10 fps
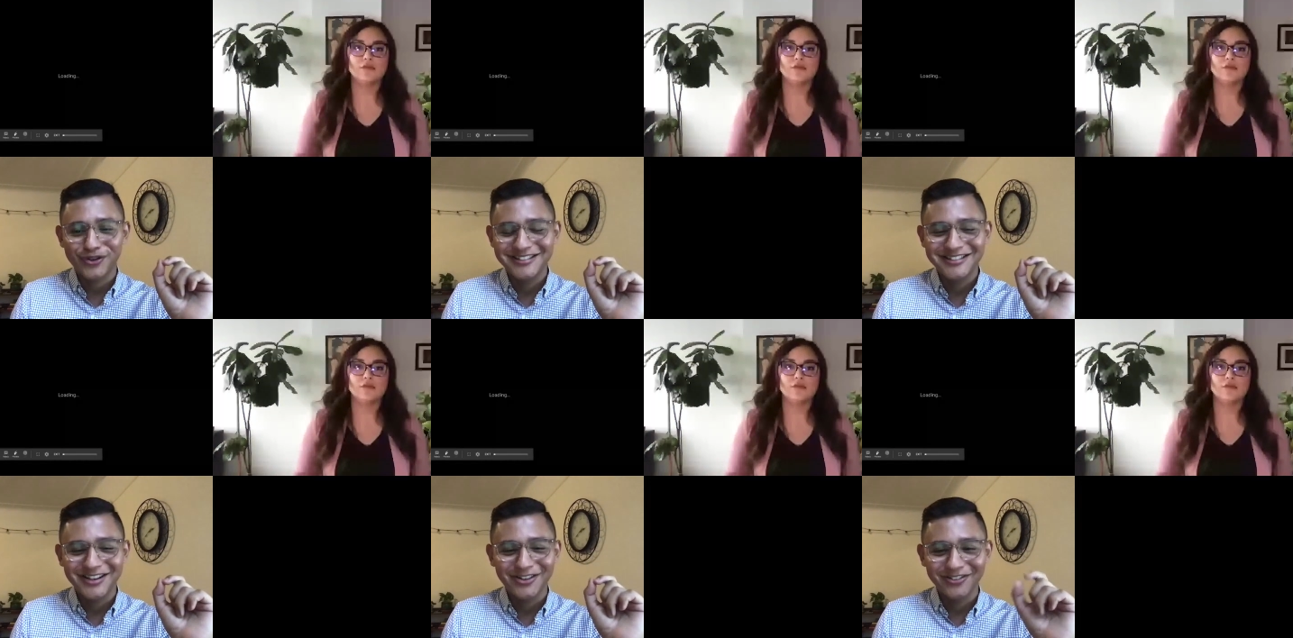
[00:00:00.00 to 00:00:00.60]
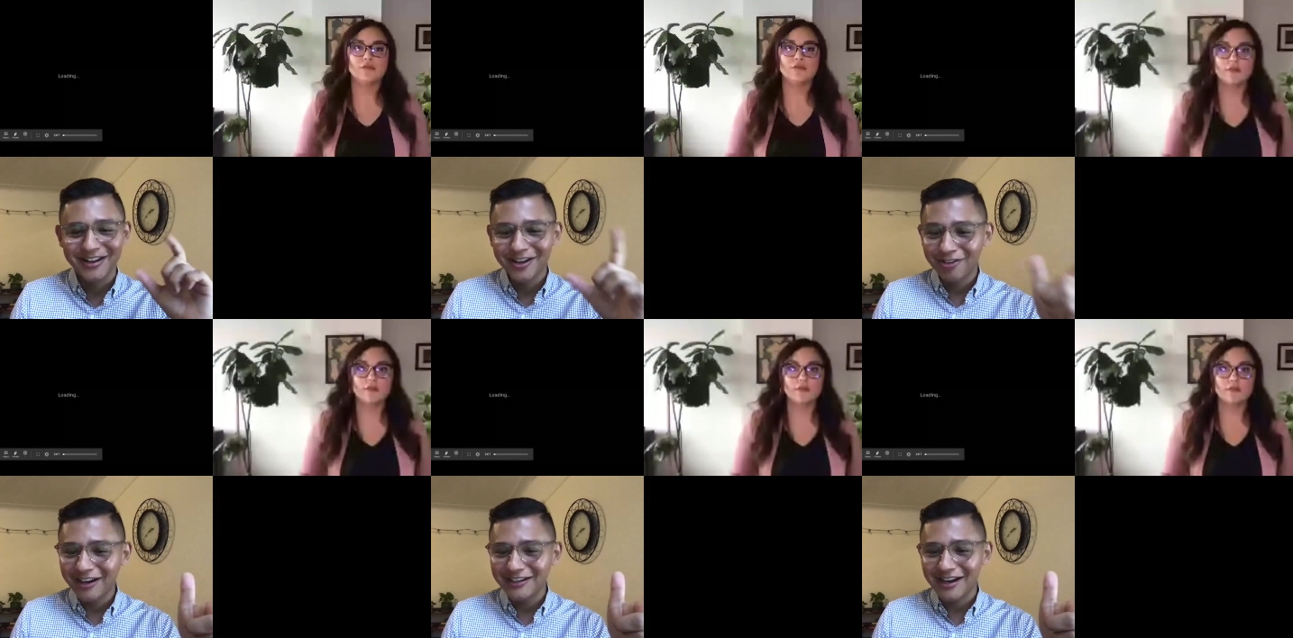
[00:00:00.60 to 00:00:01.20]
Speaker 1: So, great.
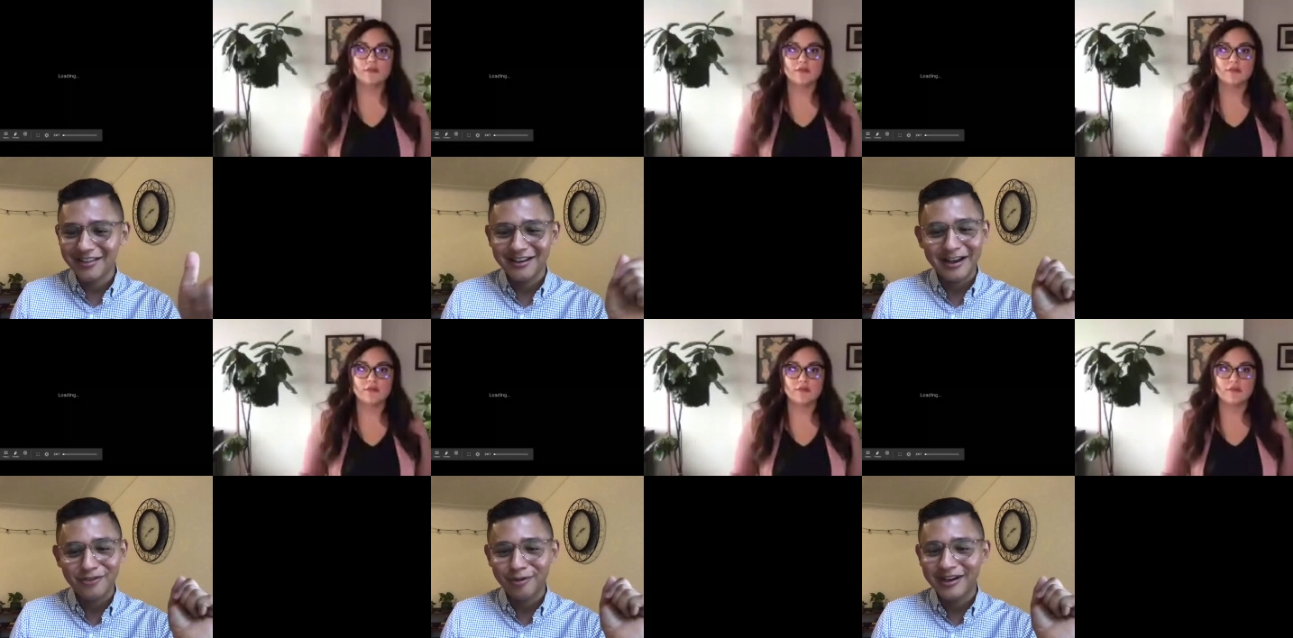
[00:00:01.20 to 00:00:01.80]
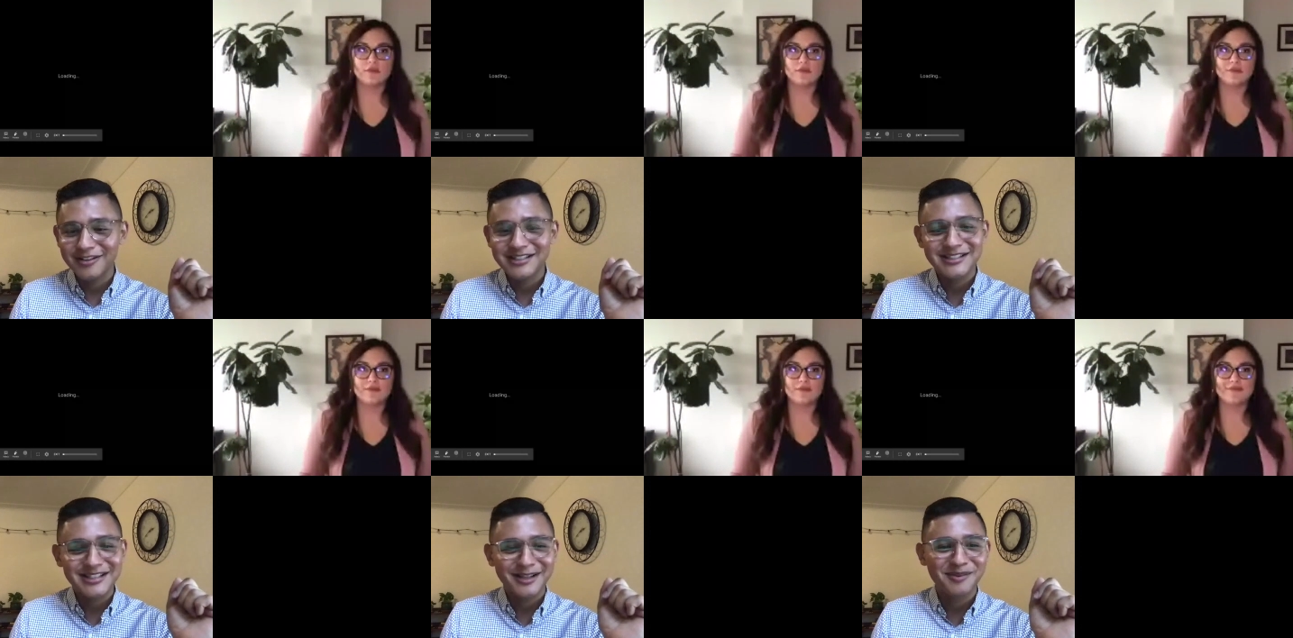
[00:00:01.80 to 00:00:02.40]
I think everyone else can see them
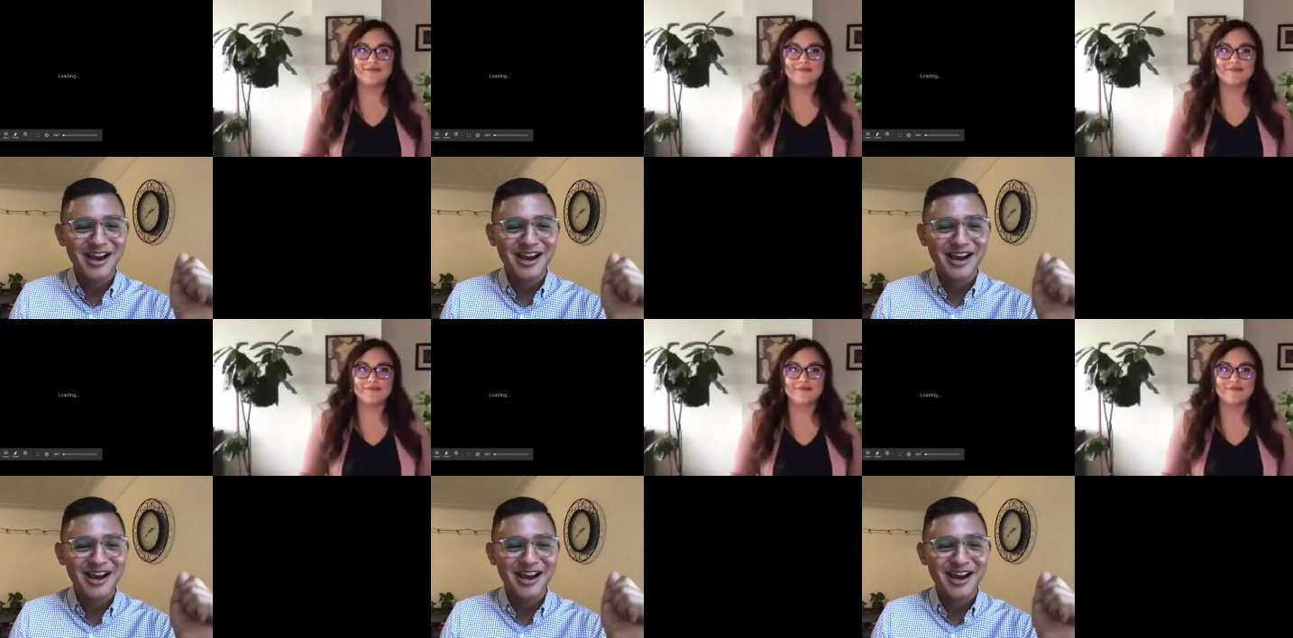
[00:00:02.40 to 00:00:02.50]
now,